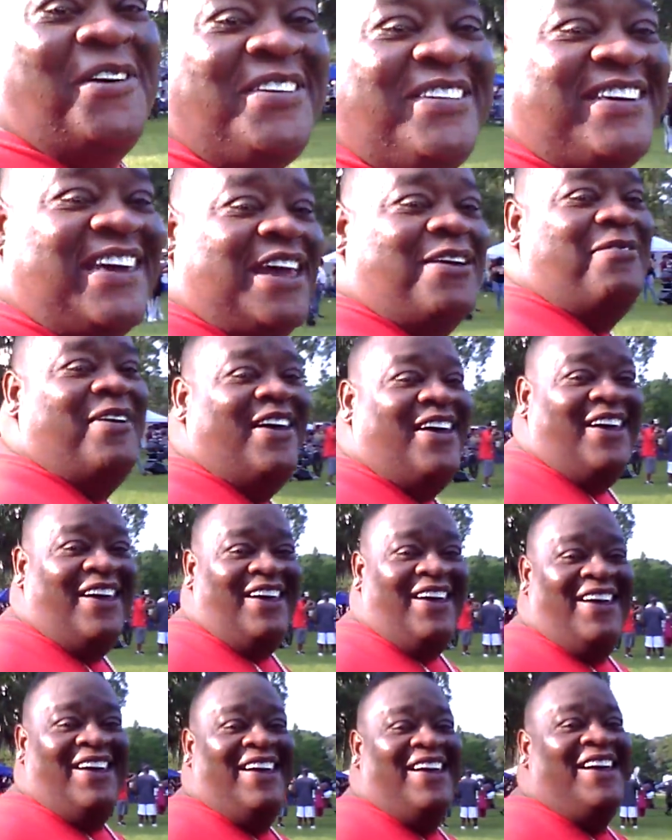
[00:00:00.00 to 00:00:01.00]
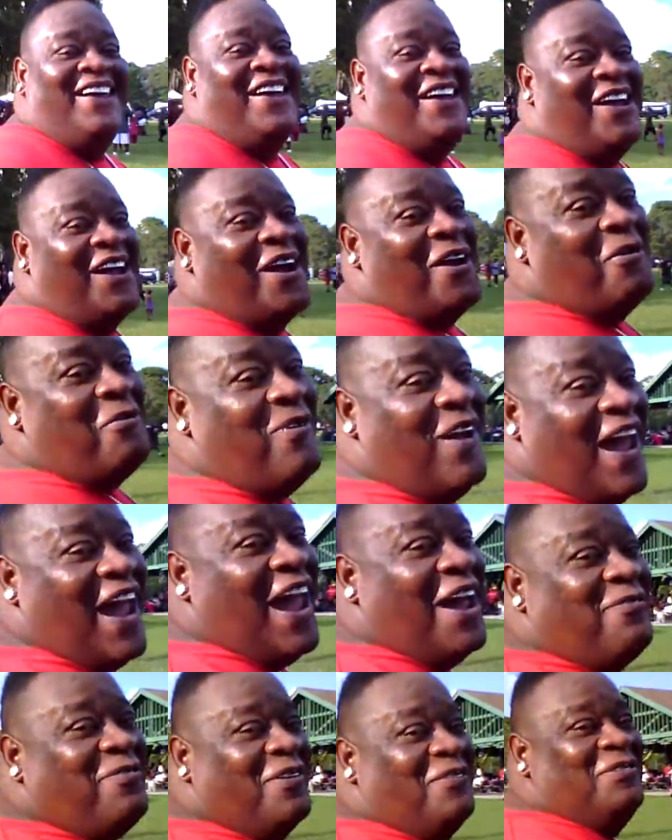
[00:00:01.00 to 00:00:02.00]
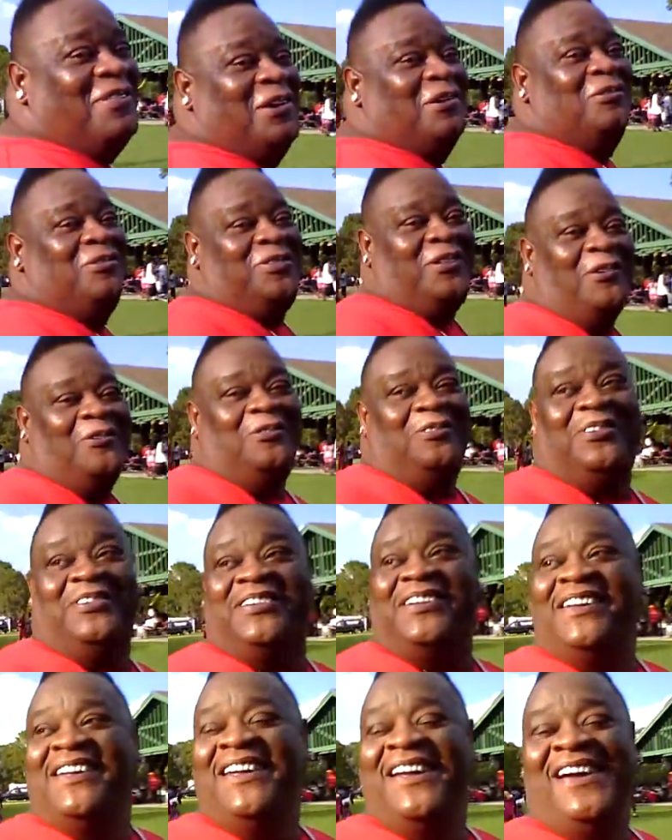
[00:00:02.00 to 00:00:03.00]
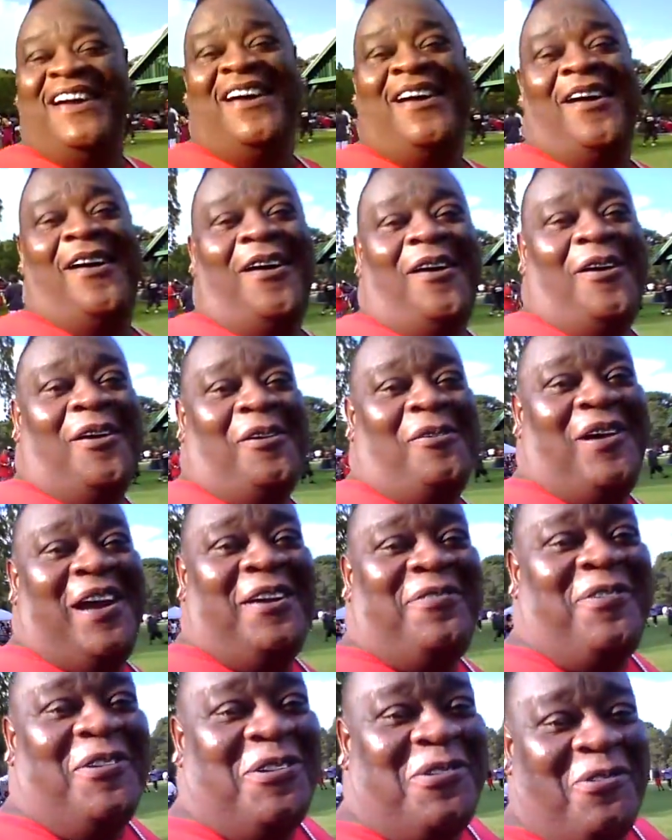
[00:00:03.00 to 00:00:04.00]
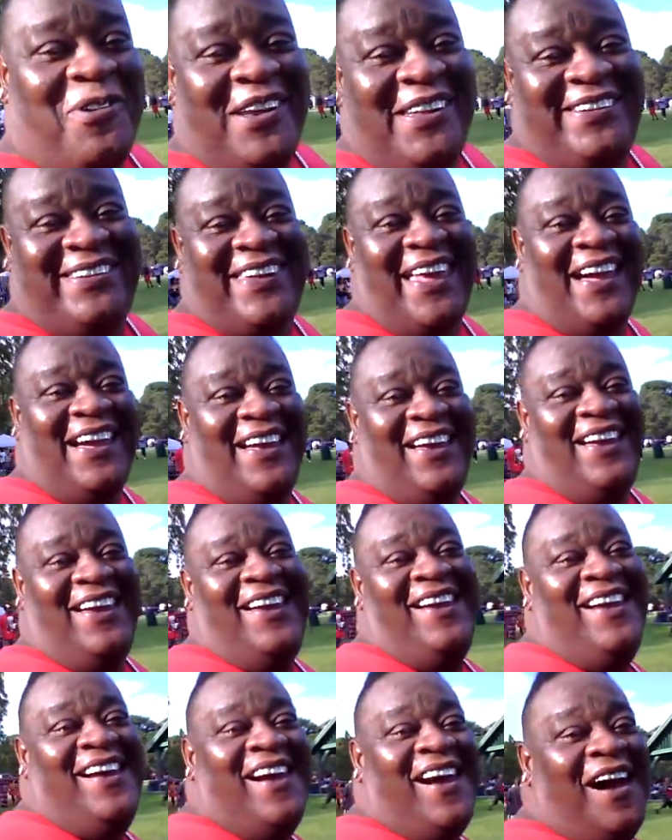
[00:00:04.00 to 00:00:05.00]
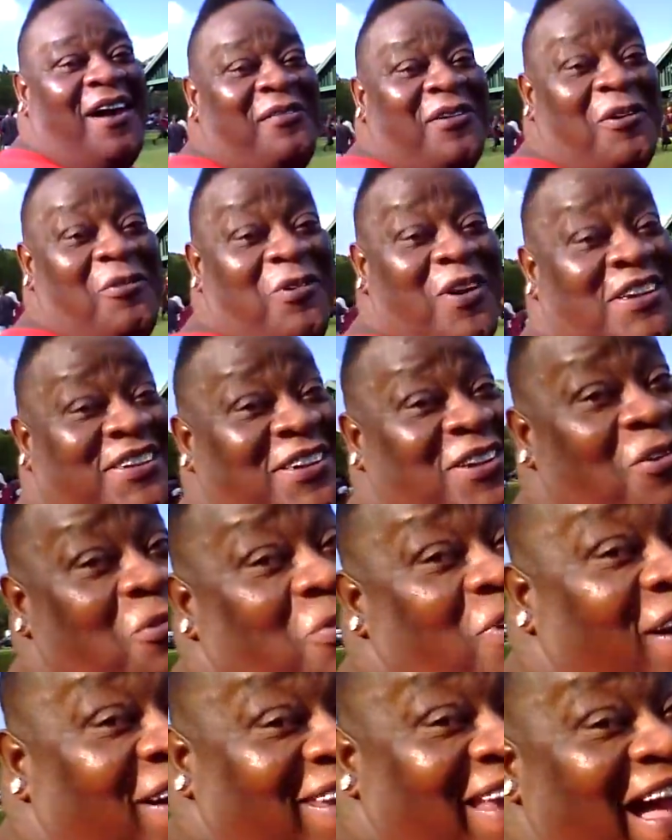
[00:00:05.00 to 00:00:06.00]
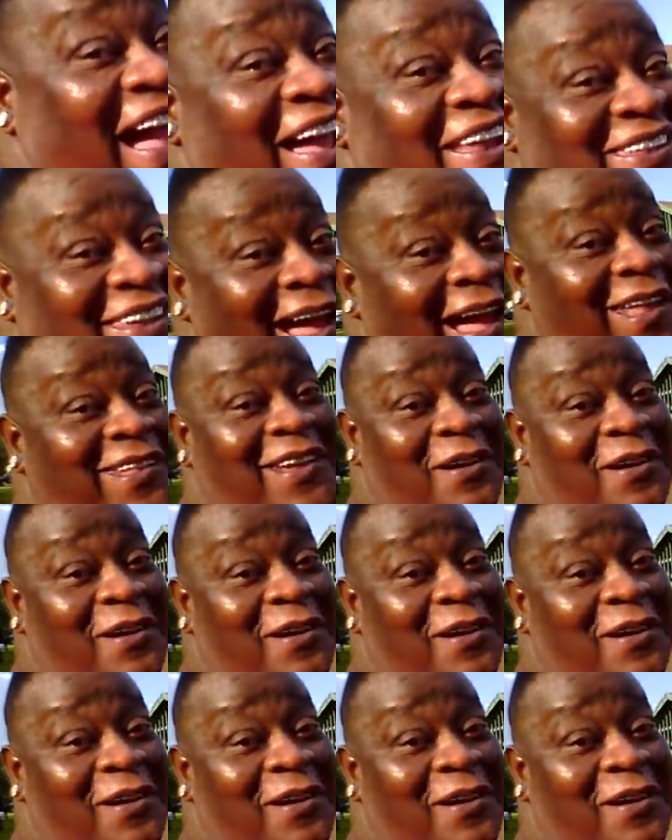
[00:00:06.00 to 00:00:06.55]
your shit, man. I ride from deuce, deuce all the way from 22nd. I'm the original one, not not